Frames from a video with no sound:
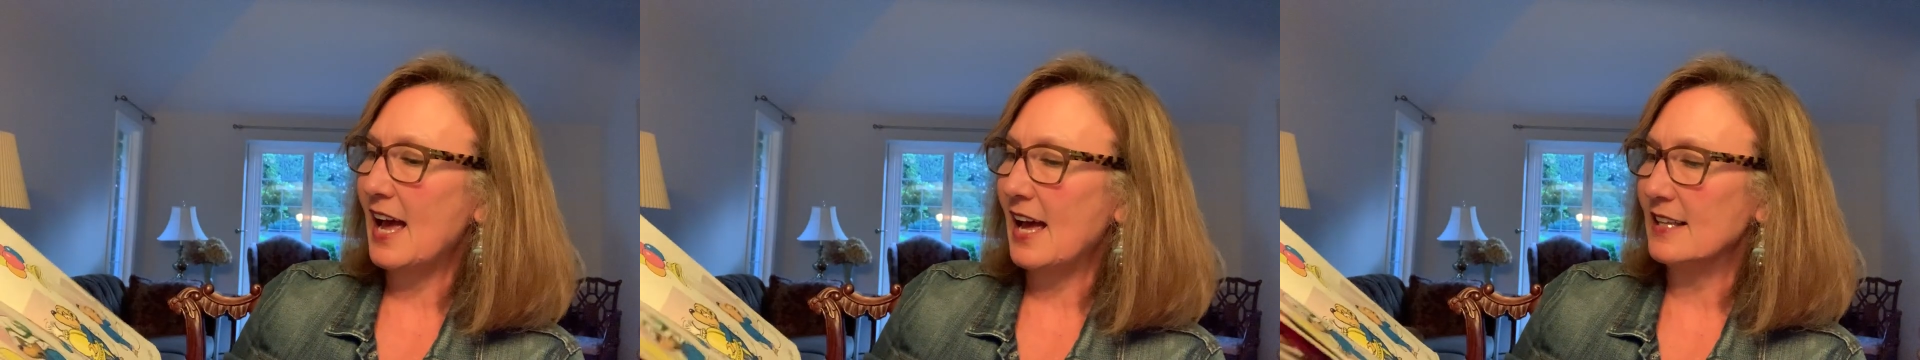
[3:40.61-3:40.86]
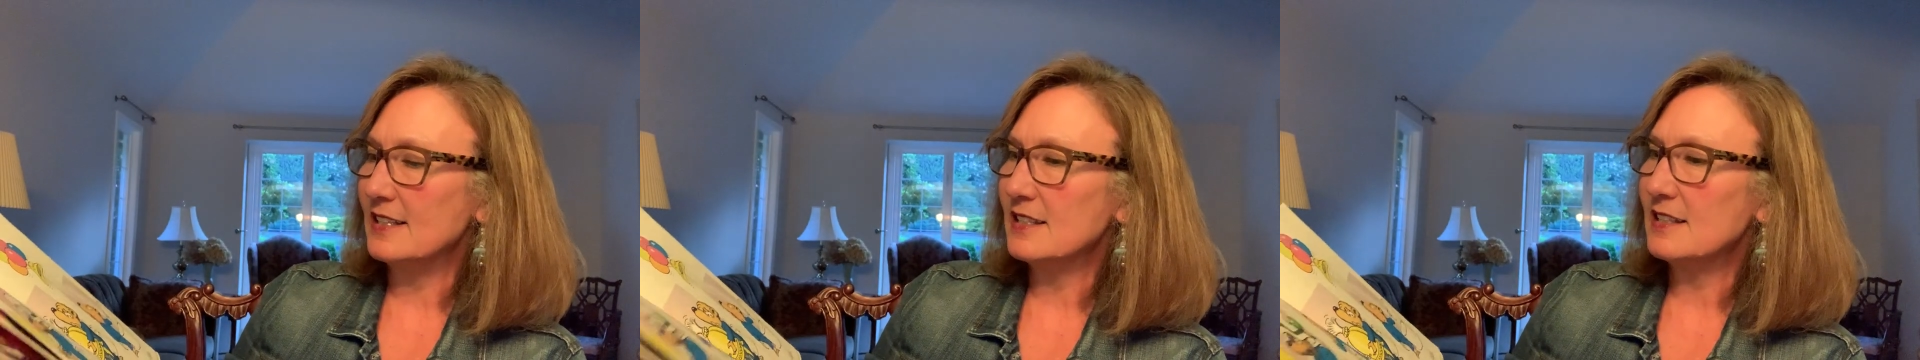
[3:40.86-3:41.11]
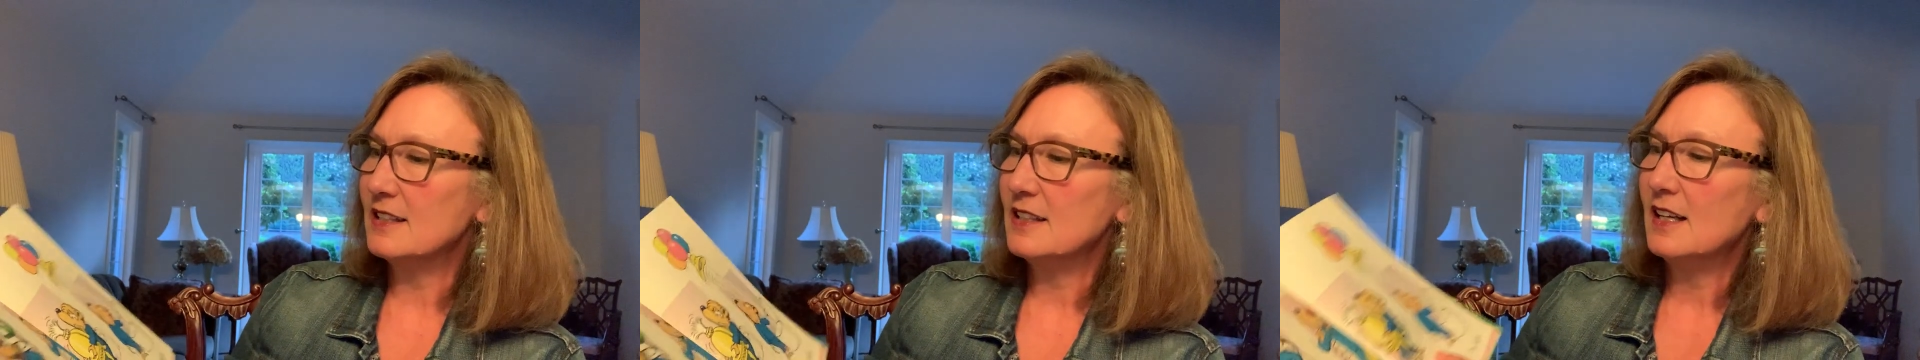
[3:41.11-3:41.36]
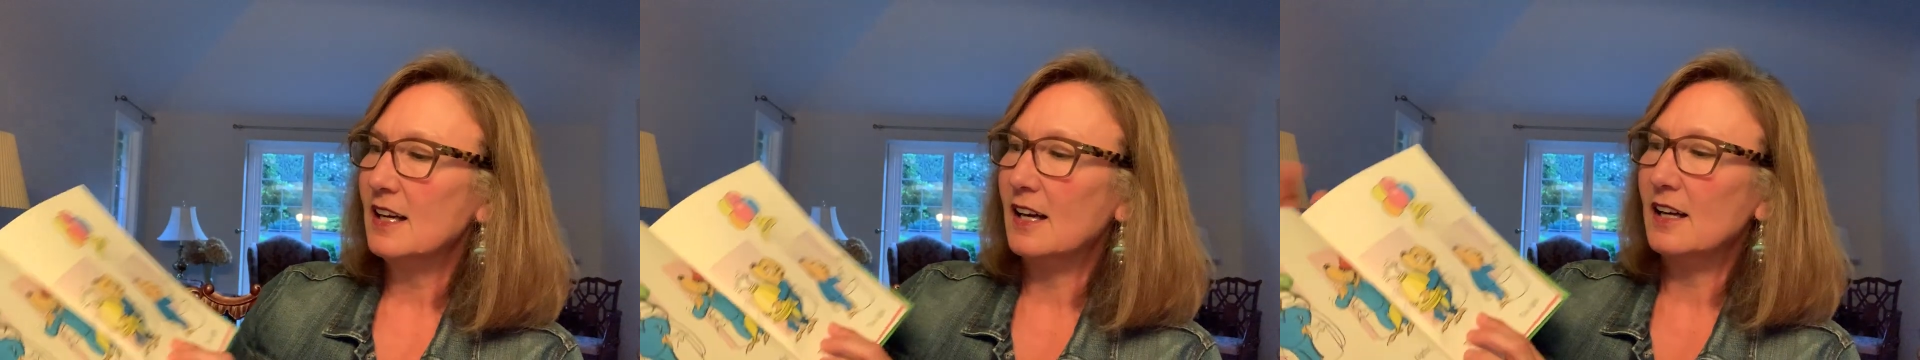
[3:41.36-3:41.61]
hat.
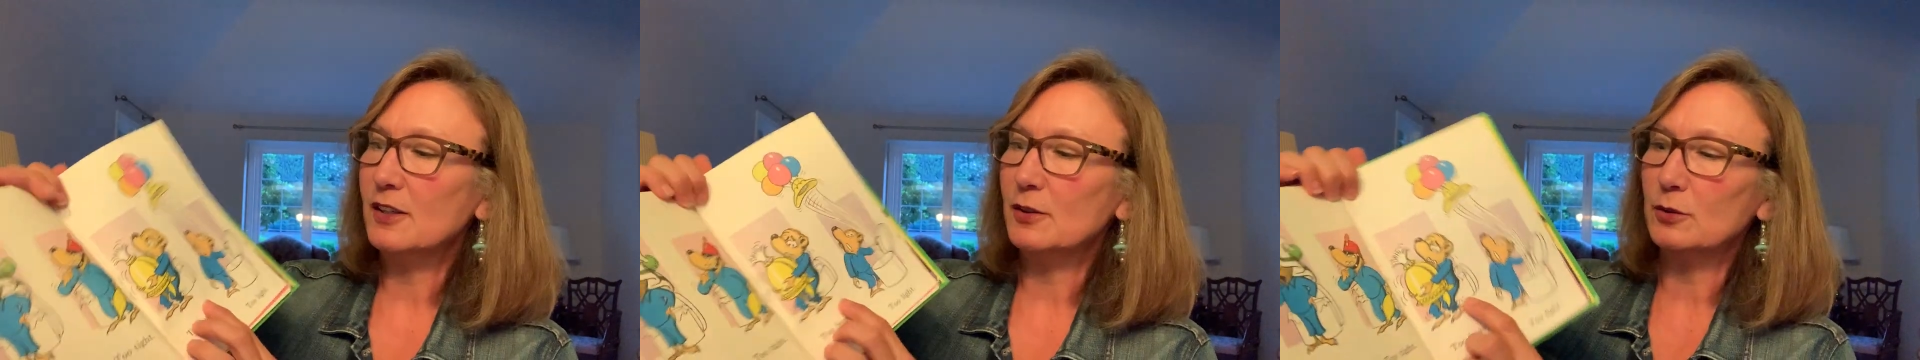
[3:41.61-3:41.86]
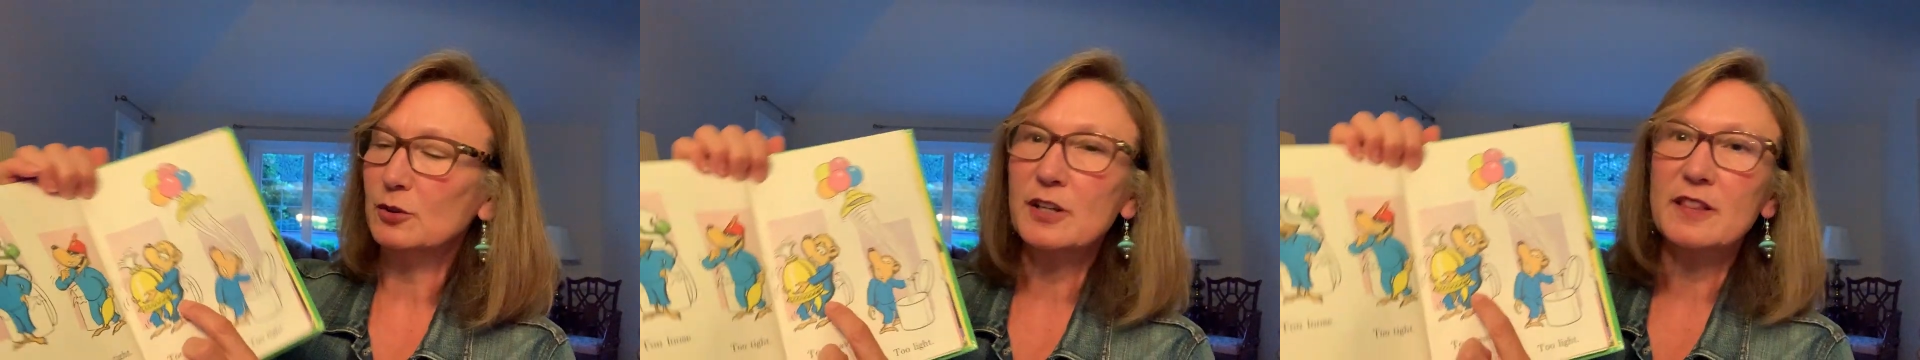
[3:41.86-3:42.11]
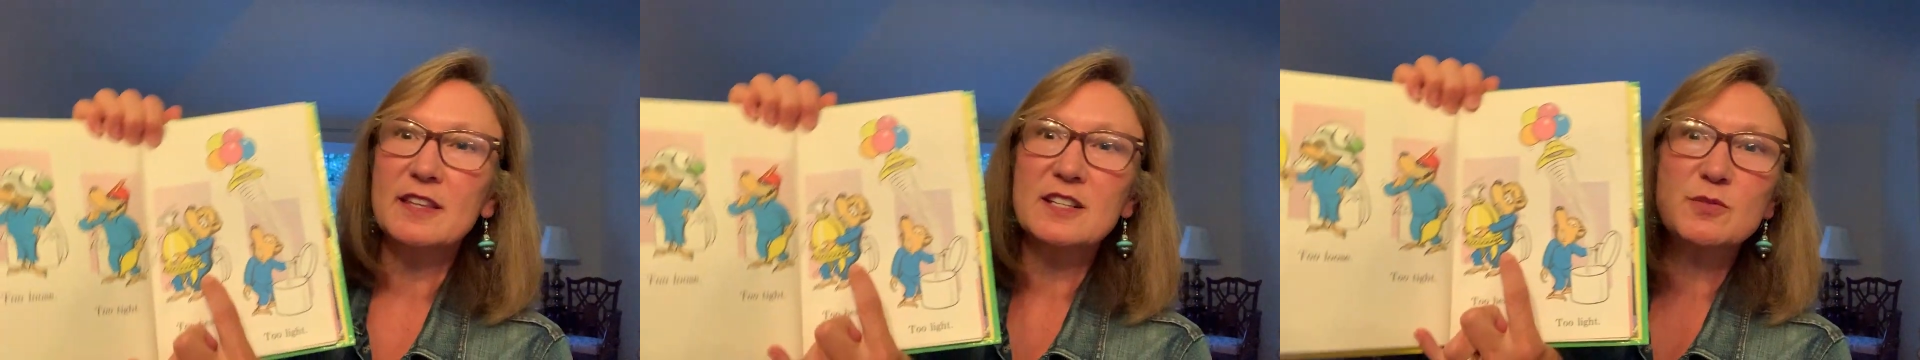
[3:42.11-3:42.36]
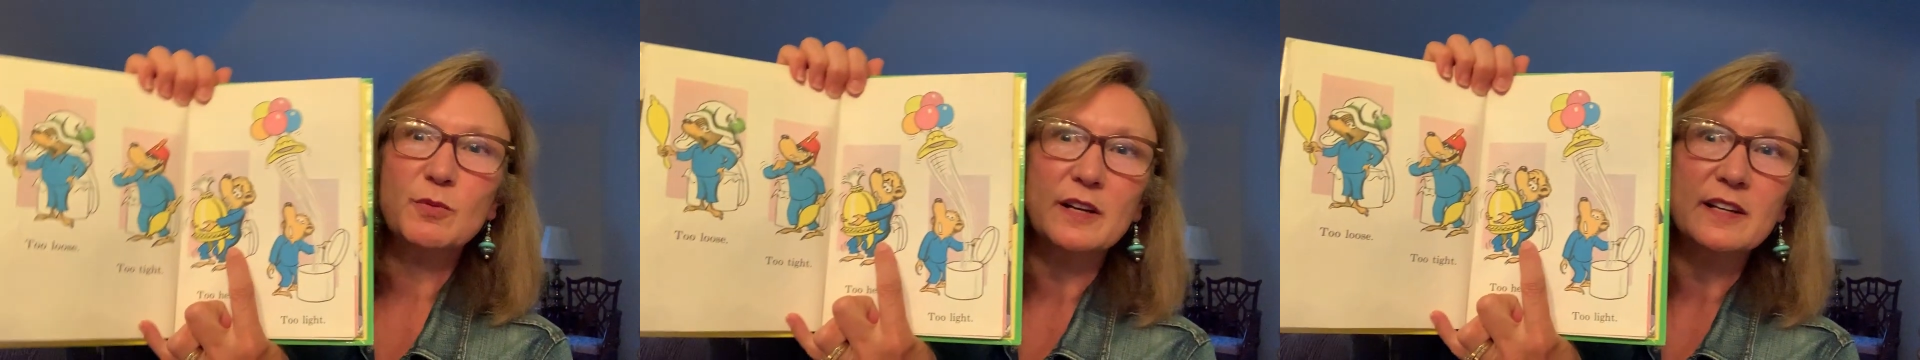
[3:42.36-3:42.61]
Uh-oh, look at
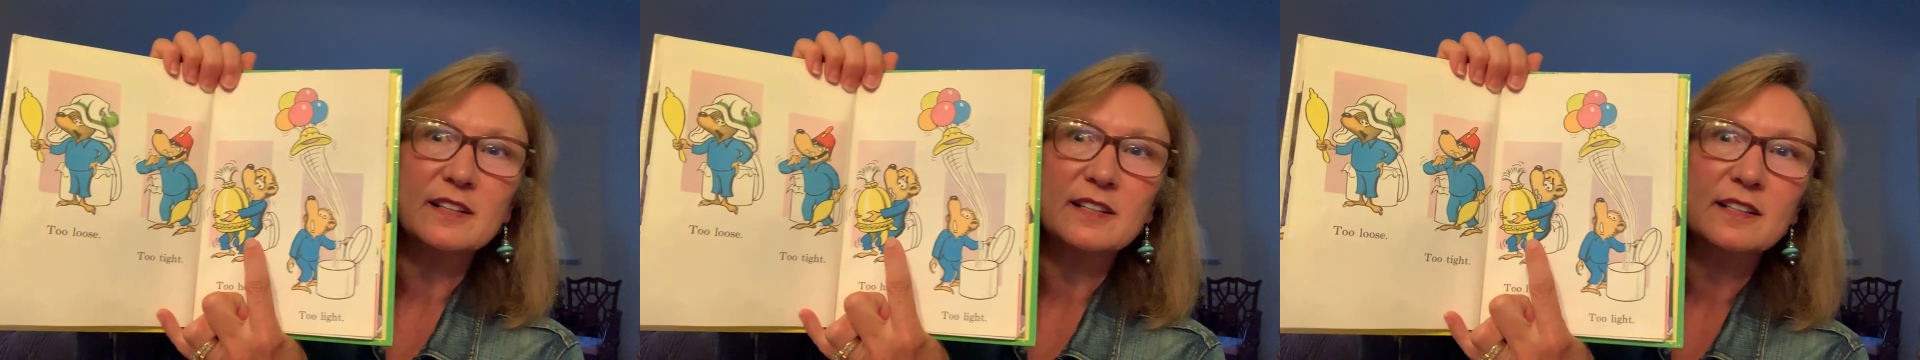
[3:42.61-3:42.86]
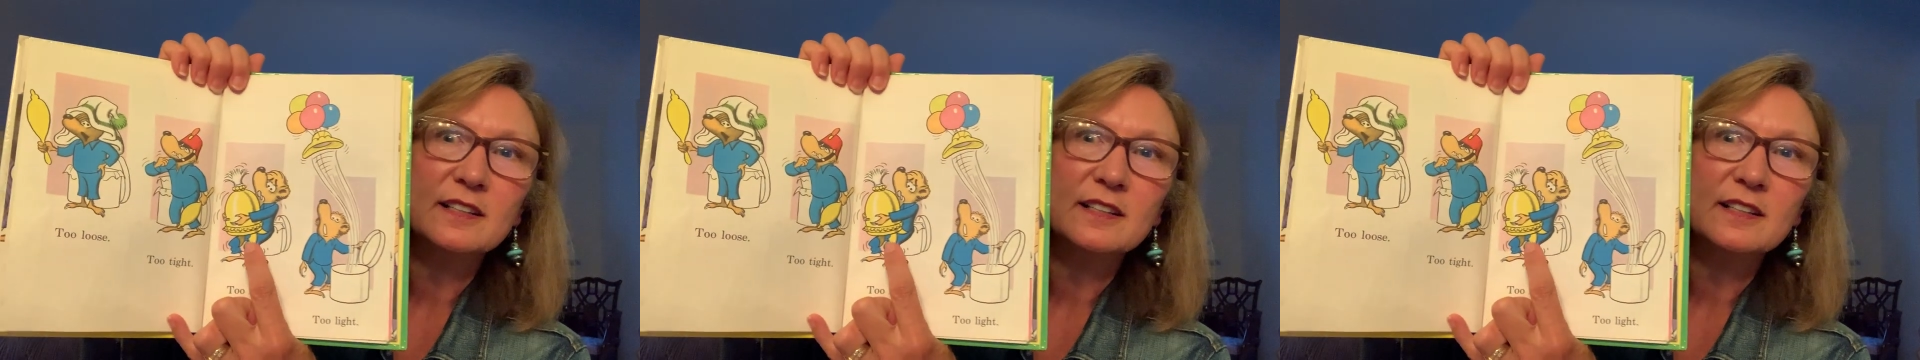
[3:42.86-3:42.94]
this one.